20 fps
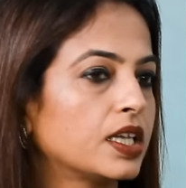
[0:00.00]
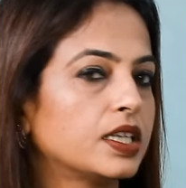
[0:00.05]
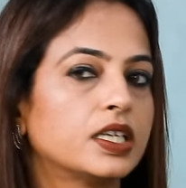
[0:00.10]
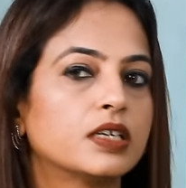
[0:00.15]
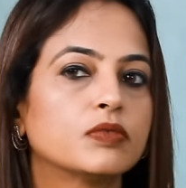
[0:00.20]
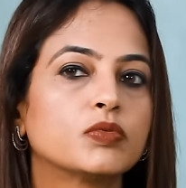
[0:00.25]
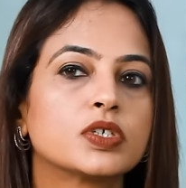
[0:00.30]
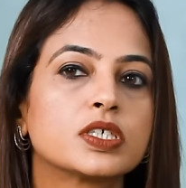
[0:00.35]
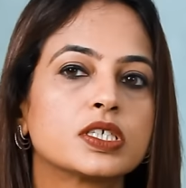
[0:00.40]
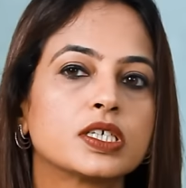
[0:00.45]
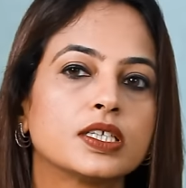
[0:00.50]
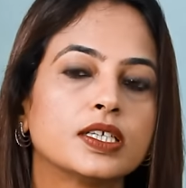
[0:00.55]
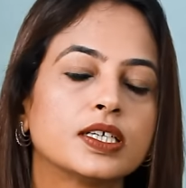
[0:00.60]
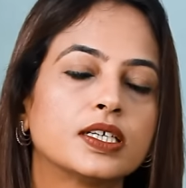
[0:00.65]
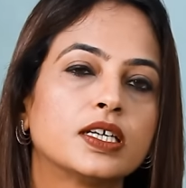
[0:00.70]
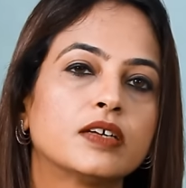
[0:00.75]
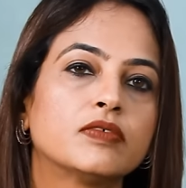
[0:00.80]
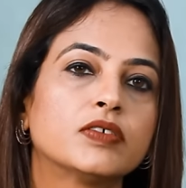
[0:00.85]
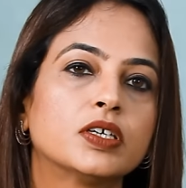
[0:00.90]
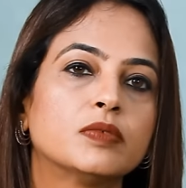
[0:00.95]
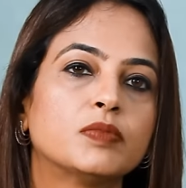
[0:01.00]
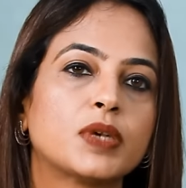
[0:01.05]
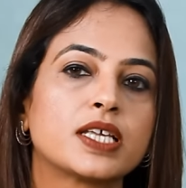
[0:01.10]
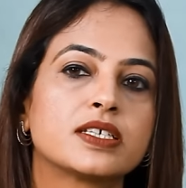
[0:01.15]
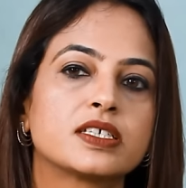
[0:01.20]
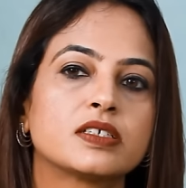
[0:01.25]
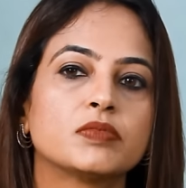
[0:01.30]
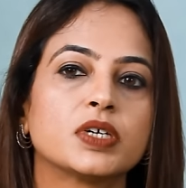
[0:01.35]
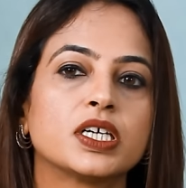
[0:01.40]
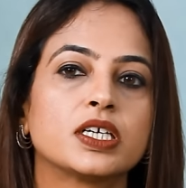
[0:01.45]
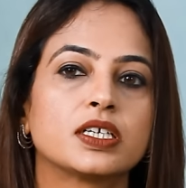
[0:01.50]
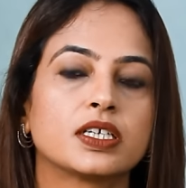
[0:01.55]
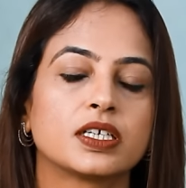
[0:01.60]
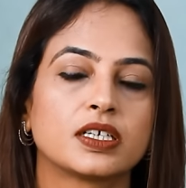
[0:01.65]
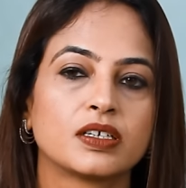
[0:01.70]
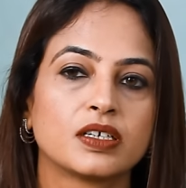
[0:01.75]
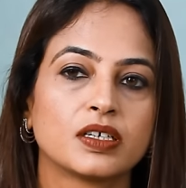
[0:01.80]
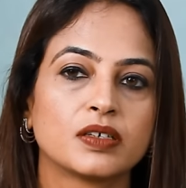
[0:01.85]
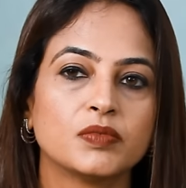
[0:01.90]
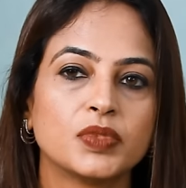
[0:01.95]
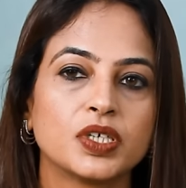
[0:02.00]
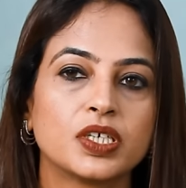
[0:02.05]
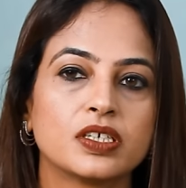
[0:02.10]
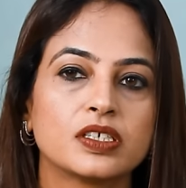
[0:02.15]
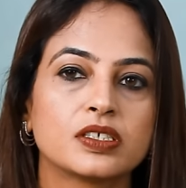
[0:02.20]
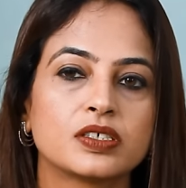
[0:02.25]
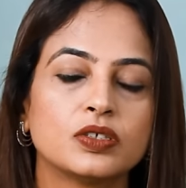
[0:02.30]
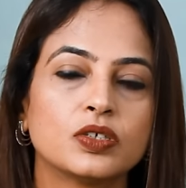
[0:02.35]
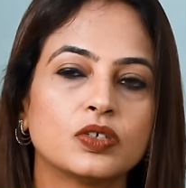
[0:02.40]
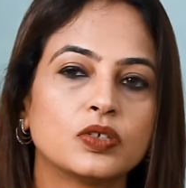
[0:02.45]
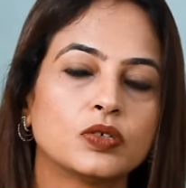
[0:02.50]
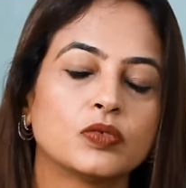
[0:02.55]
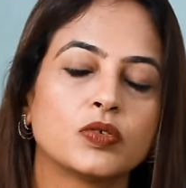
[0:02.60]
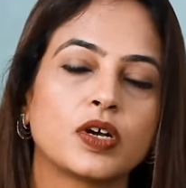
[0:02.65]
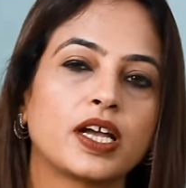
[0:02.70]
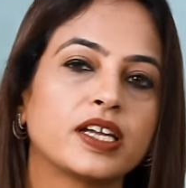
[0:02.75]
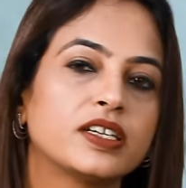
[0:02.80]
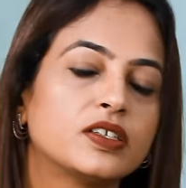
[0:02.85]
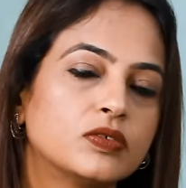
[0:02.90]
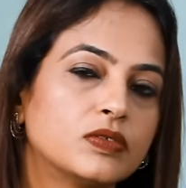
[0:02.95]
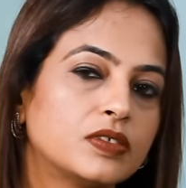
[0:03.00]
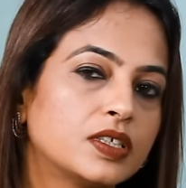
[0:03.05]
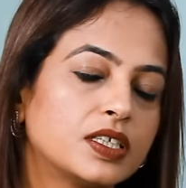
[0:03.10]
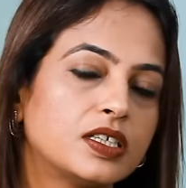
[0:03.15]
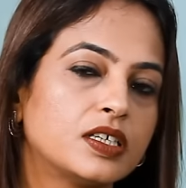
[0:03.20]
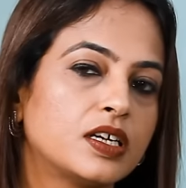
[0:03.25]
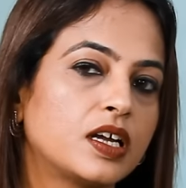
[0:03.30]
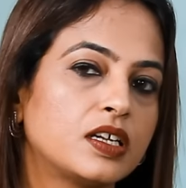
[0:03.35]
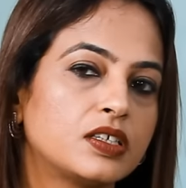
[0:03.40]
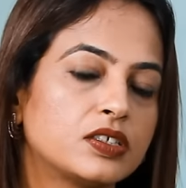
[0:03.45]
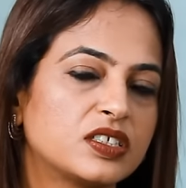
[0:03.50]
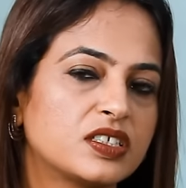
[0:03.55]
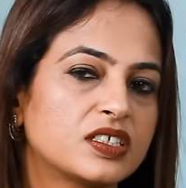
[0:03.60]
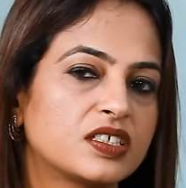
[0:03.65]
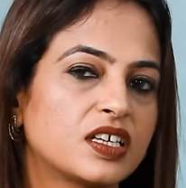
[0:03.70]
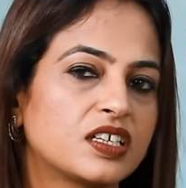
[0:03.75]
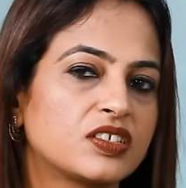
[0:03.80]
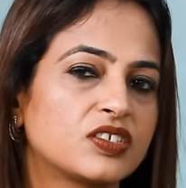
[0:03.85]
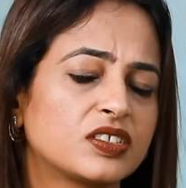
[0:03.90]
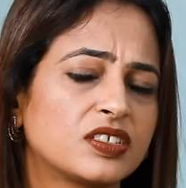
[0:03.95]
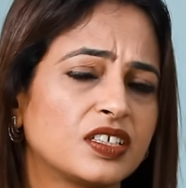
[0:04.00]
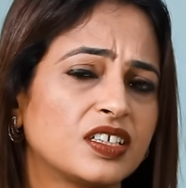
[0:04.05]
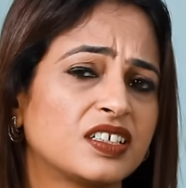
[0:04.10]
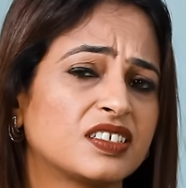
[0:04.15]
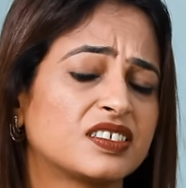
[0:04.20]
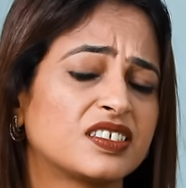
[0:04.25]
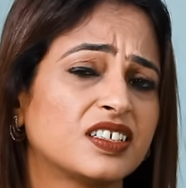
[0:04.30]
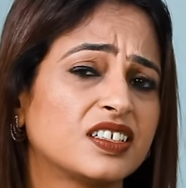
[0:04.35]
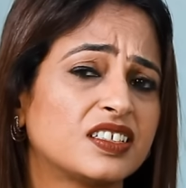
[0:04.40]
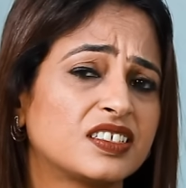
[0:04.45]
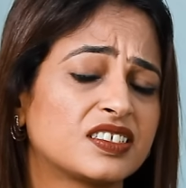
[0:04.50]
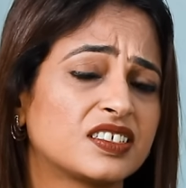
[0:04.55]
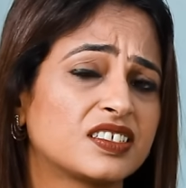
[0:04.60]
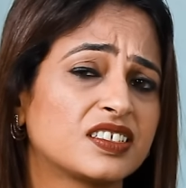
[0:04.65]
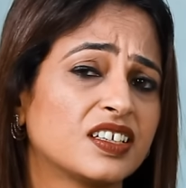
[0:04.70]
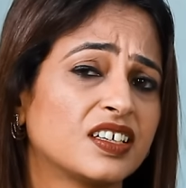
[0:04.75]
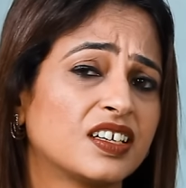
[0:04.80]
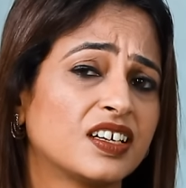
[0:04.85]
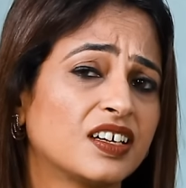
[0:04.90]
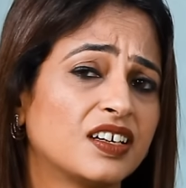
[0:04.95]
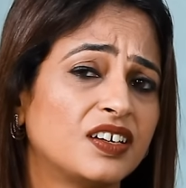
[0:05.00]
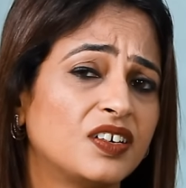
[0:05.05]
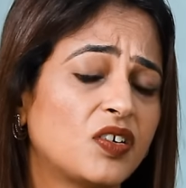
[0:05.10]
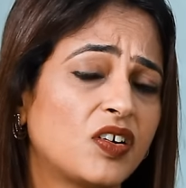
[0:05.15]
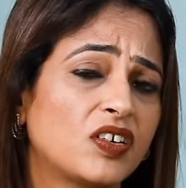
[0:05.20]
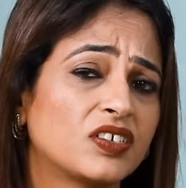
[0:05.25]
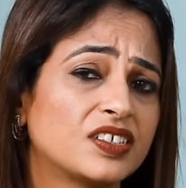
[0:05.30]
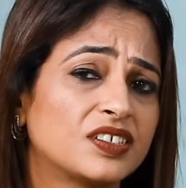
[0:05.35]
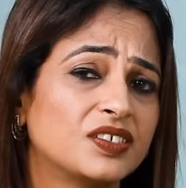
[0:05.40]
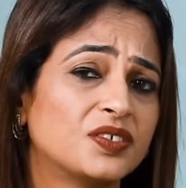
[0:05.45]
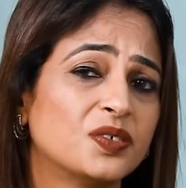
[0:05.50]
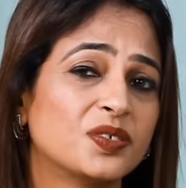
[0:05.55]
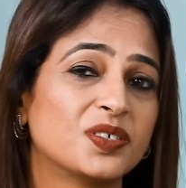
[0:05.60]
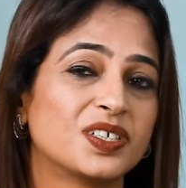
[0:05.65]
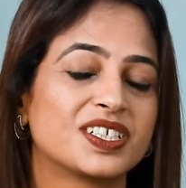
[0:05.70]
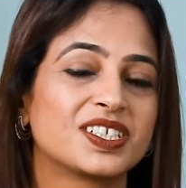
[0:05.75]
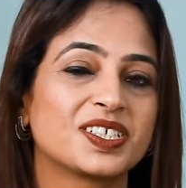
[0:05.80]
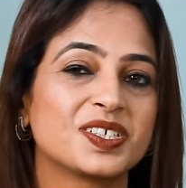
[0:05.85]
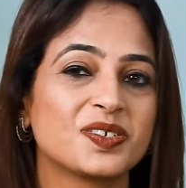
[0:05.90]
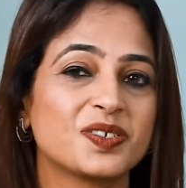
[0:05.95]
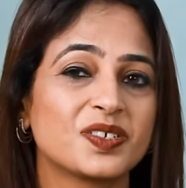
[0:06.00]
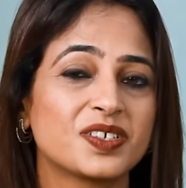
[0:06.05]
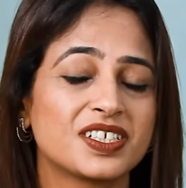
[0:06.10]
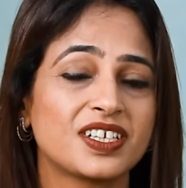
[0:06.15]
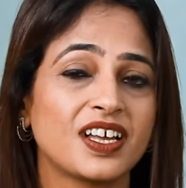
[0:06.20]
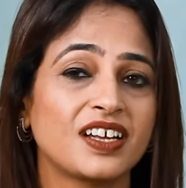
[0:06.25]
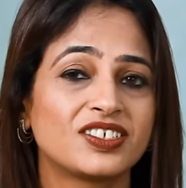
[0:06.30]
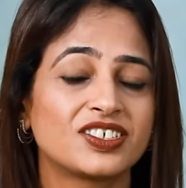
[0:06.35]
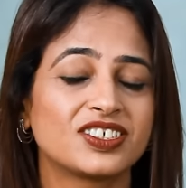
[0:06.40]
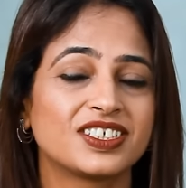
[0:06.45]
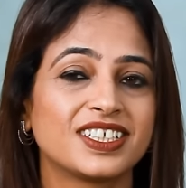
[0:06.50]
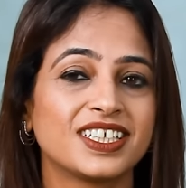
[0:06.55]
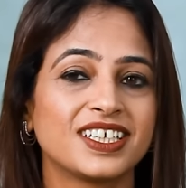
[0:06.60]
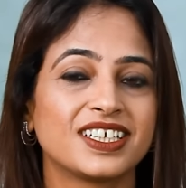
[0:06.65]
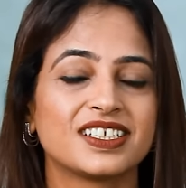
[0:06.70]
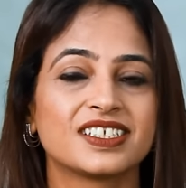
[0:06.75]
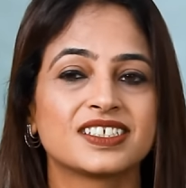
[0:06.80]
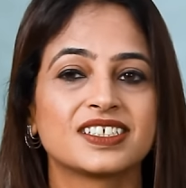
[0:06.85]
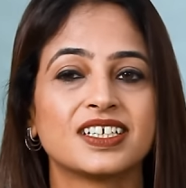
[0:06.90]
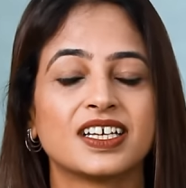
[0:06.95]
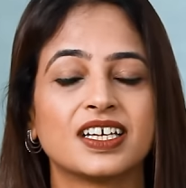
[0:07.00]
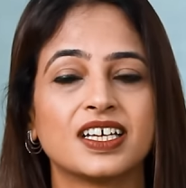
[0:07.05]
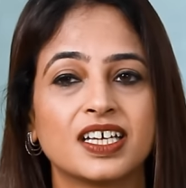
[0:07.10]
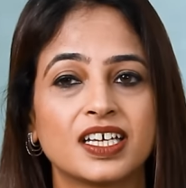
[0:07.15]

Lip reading: and they would say they never masturbated, because no, I don't indulge in such things. It's not good. So such things.